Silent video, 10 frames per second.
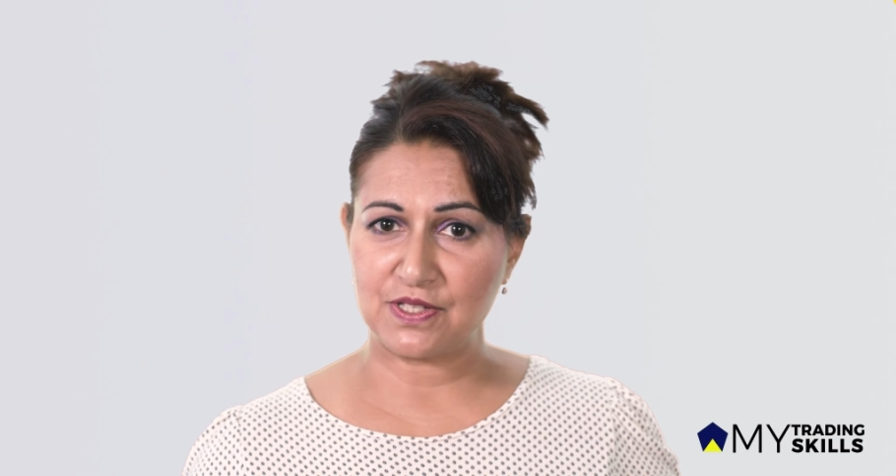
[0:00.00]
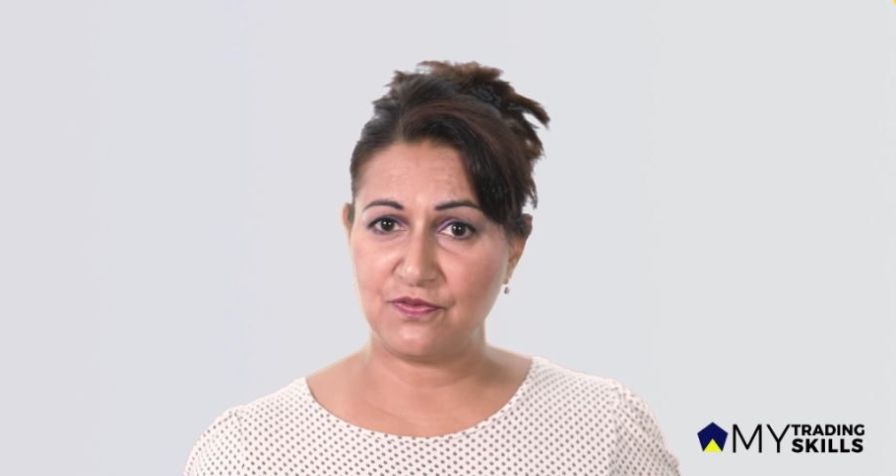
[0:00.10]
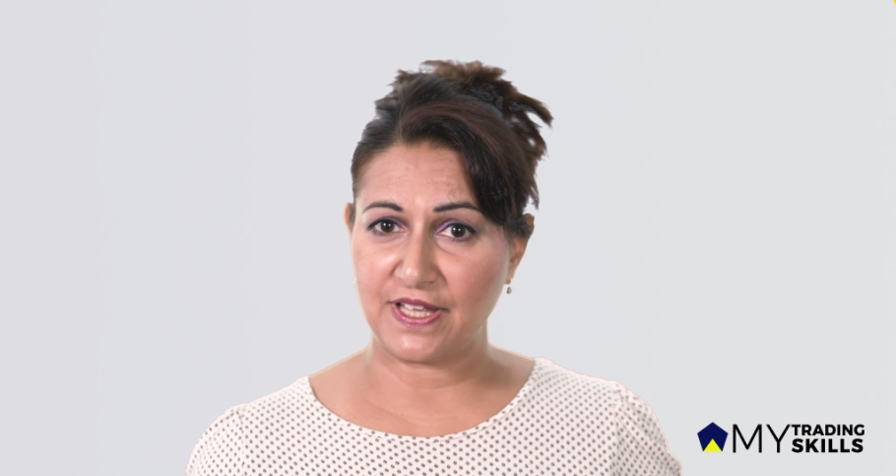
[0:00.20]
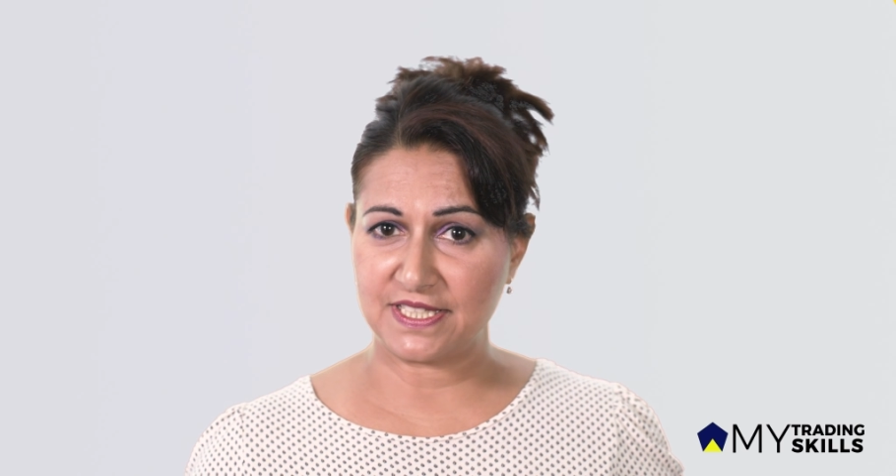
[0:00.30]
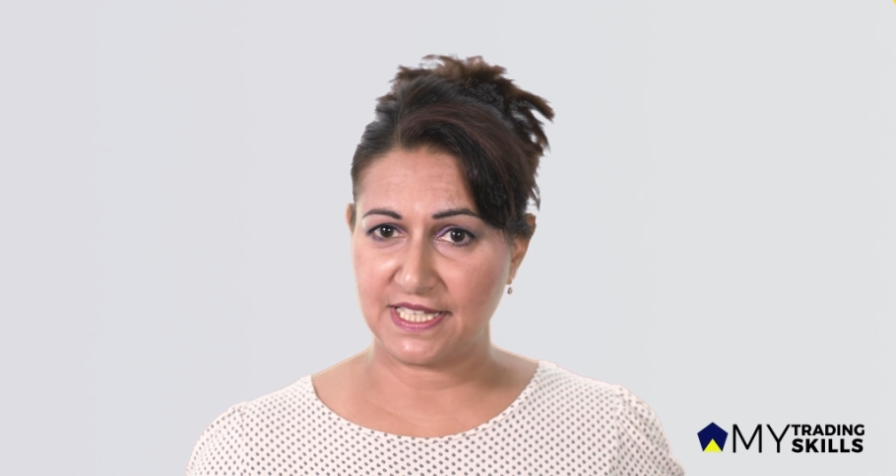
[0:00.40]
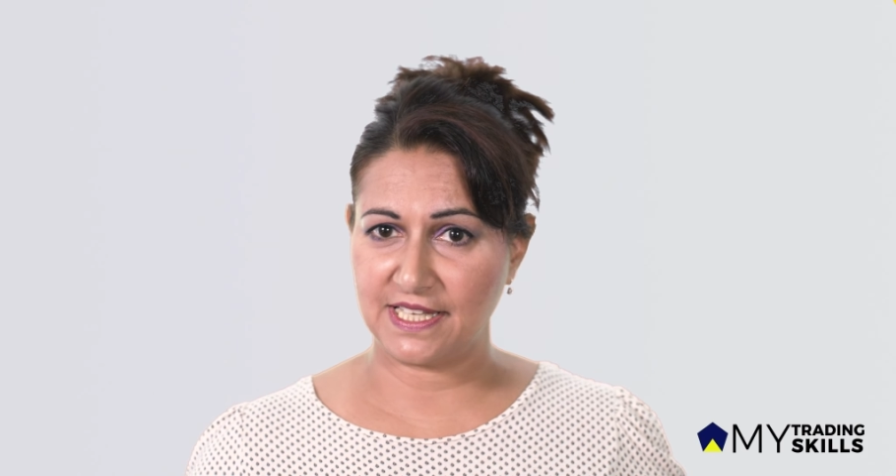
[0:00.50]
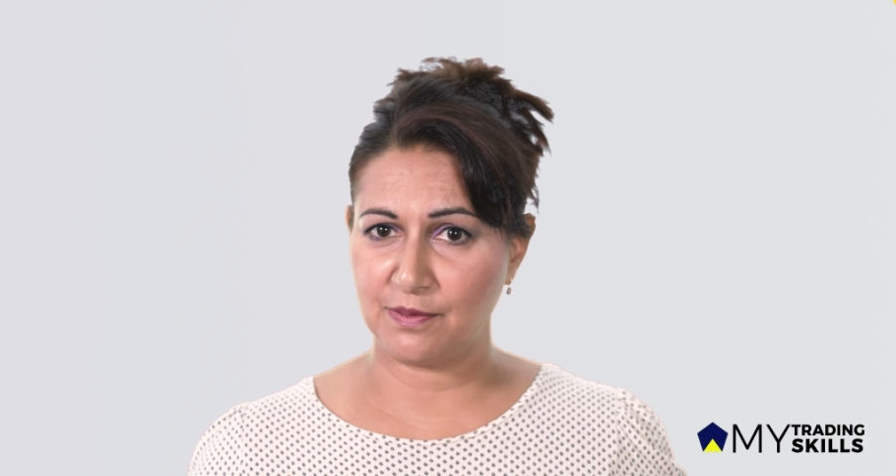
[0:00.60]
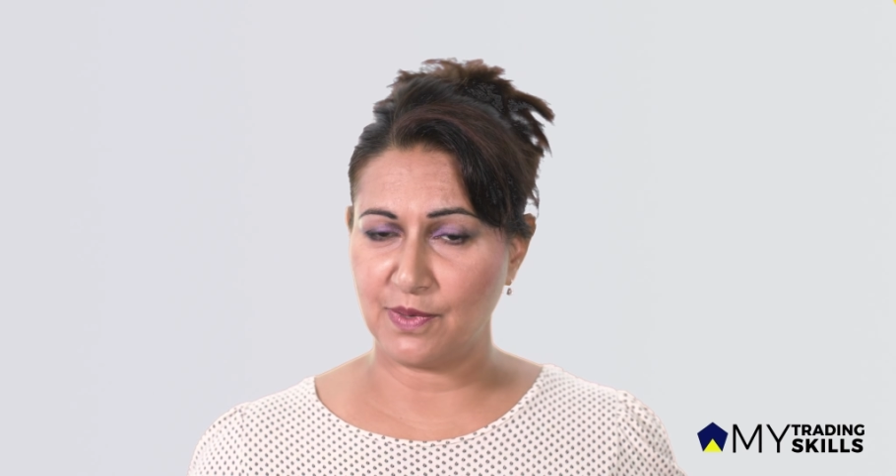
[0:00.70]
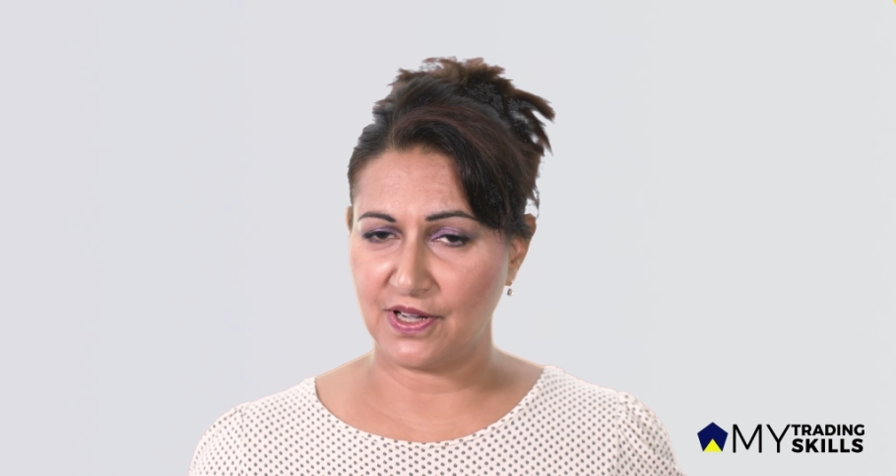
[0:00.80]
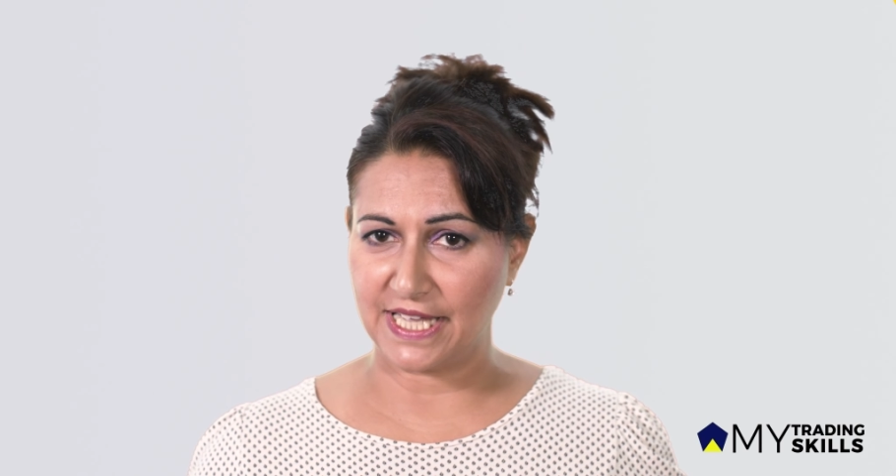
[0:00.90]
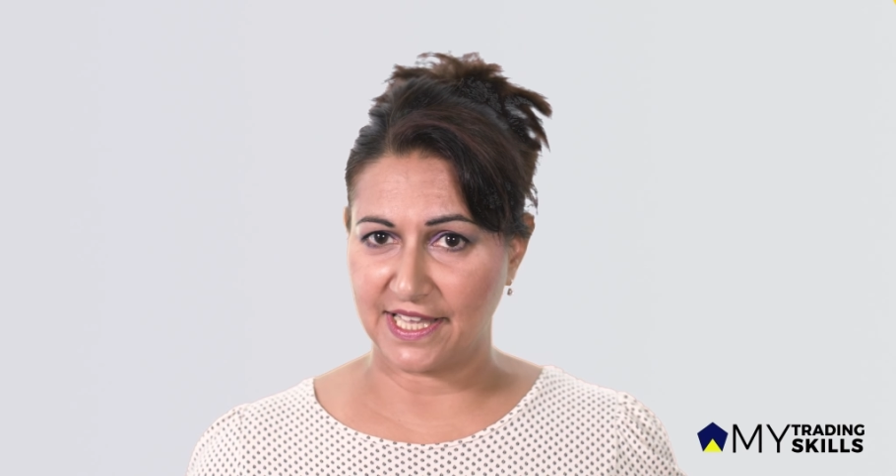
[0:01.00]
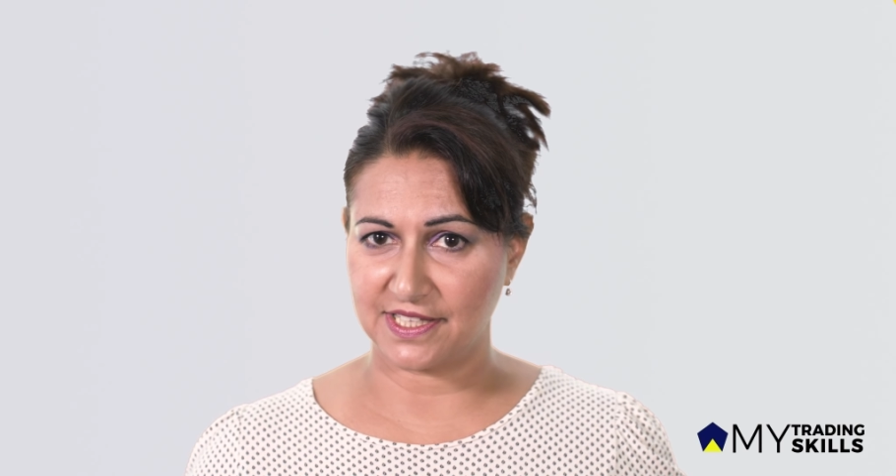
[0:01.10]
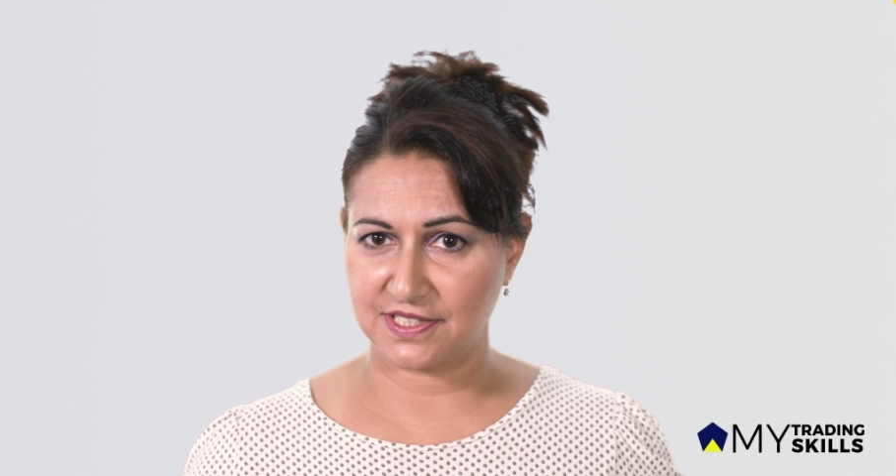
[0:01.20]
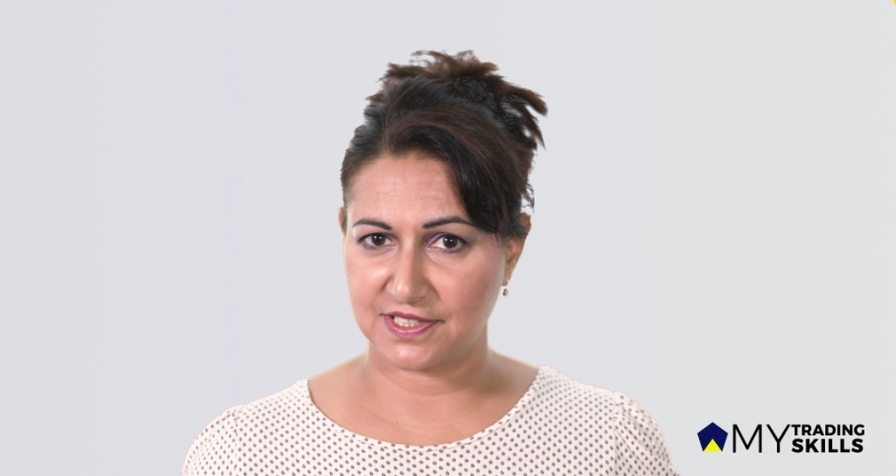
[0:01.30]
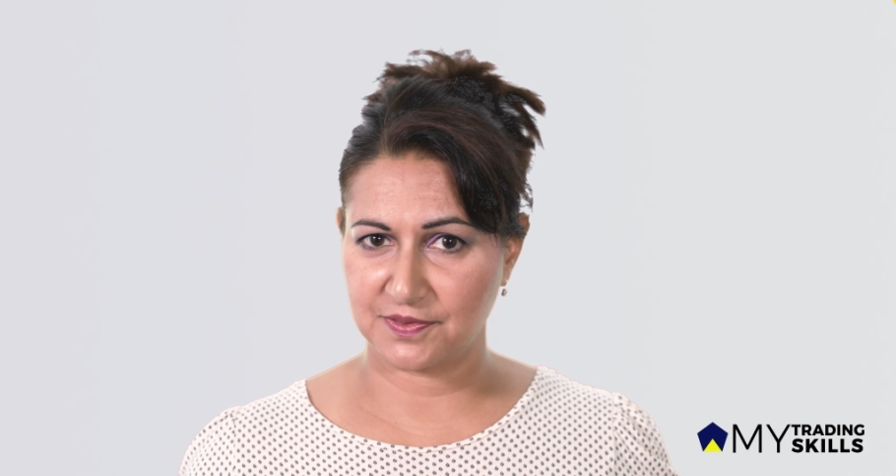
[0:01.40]
investing in the
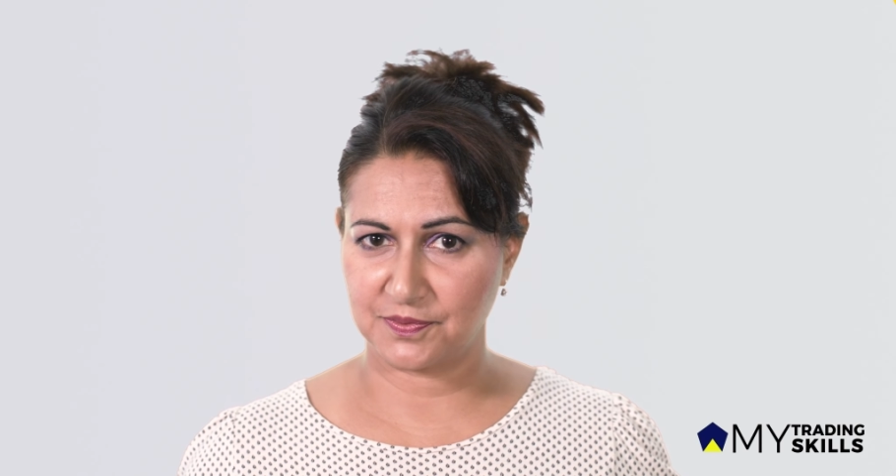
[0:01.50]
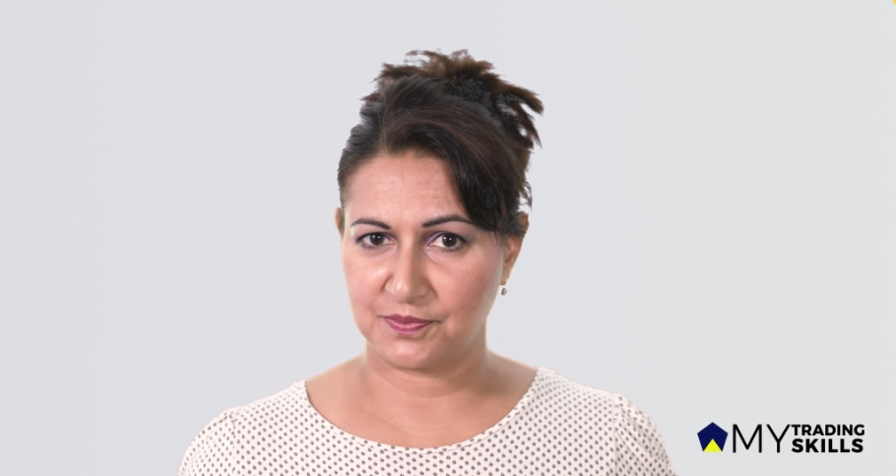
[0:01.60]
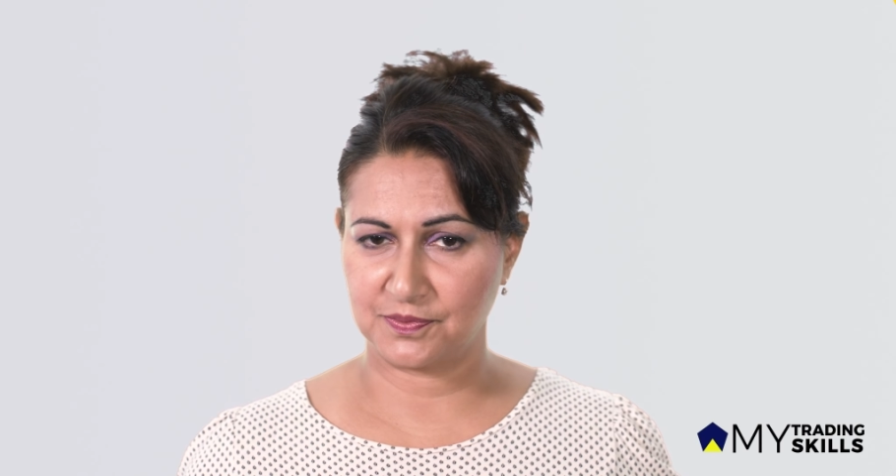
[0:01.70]
markets.